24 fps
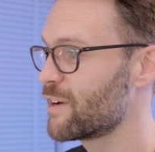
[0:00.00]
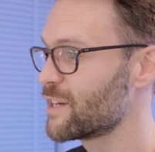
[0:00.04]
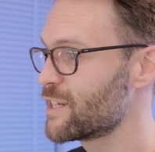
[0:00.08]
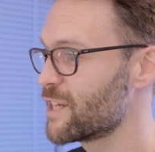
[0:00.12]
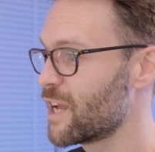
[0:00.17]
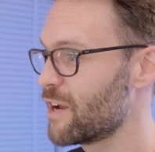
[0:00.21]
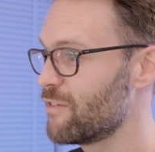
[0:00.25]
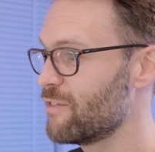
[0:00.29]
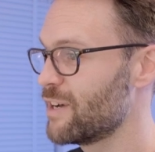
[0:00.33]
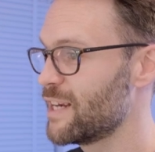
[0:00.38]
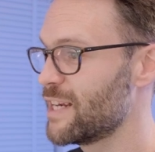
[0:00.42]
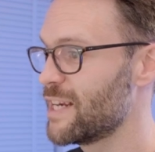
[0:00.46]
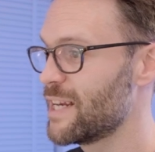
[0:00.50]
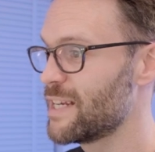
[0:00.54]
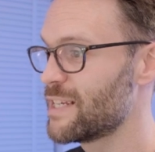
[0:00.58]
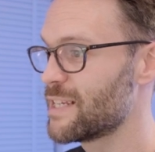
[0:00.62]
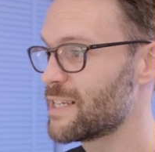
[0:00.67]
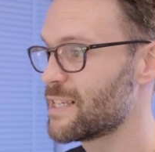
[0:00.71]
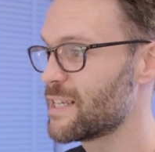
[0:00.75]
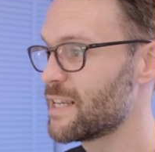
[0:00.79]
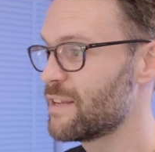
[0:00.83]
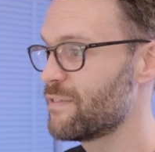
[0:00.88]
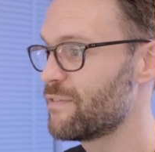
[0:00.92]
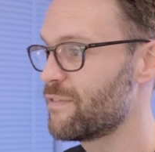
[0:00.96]
I don't really need to
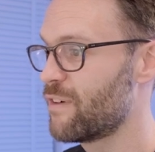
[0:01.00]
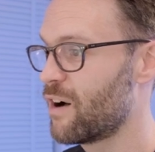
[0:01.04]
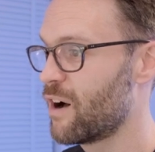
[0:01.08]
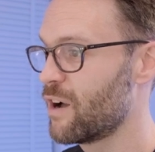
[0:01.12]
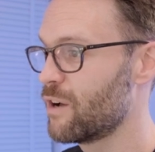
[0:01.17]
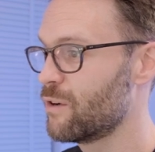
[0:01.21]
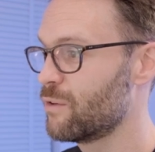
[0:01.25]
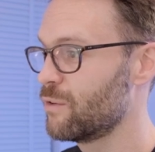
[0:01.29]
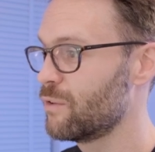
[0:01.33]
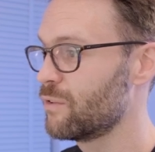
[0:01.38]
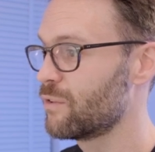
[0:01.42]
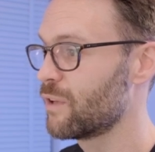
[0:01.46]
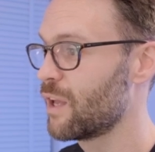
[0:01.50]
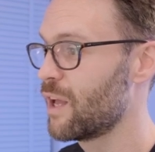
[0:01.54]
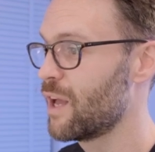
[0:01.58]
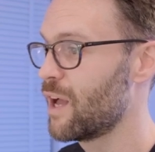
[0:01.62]
see files.